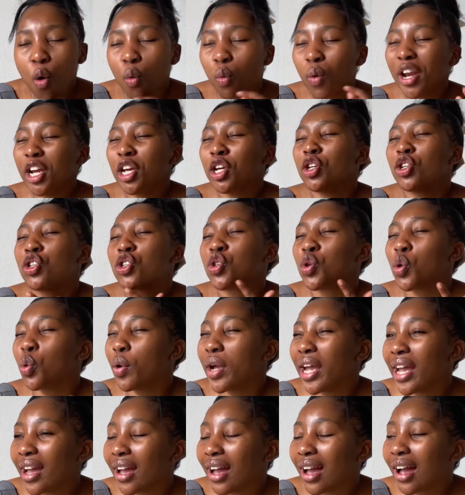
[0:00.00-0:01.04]
what are you
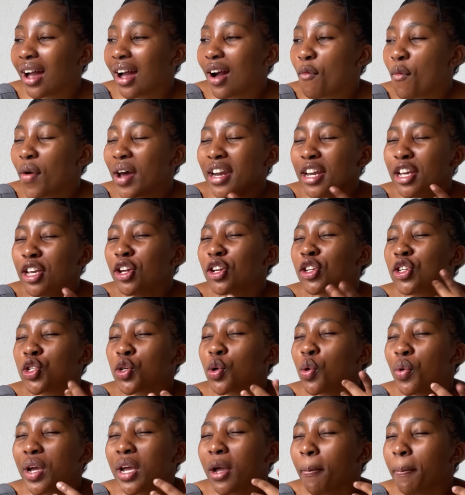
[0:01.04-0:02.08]
doing what are you
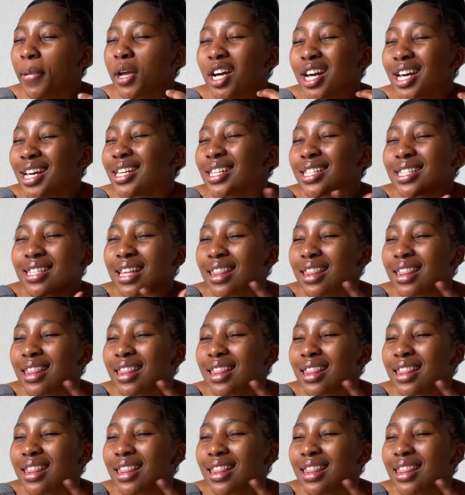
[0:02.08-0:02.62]
doing because